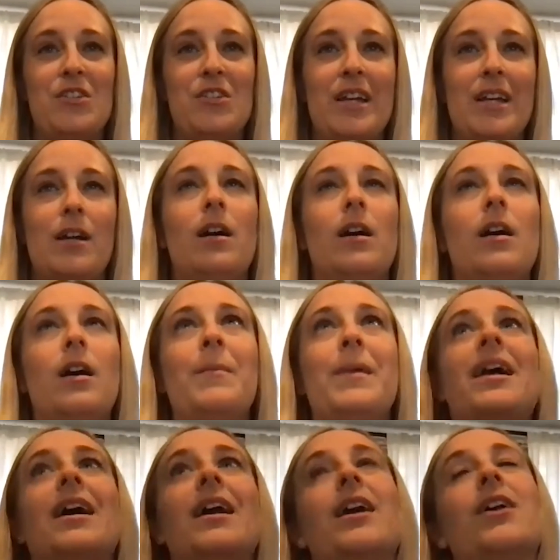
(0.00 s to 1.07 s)
You're like, oh,
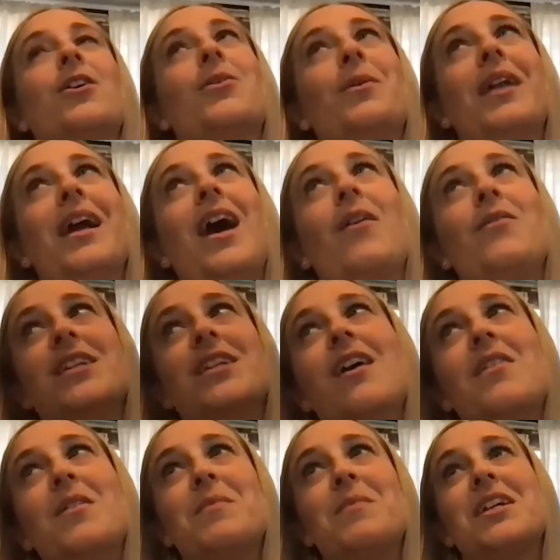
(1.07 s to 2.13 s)
man, I don't want to have to
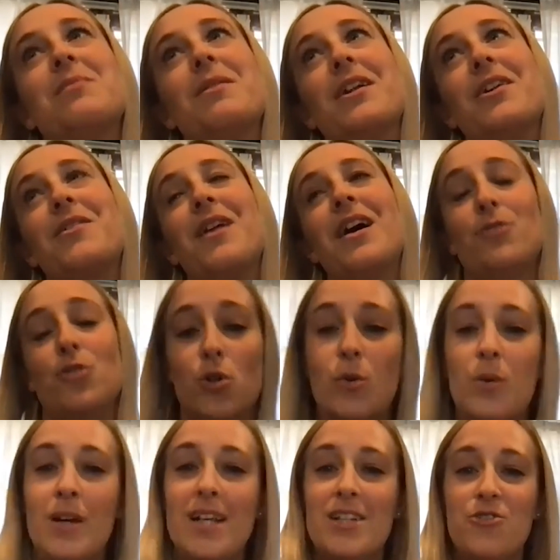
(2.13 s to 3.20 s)
tell them this, but I don't have a choice.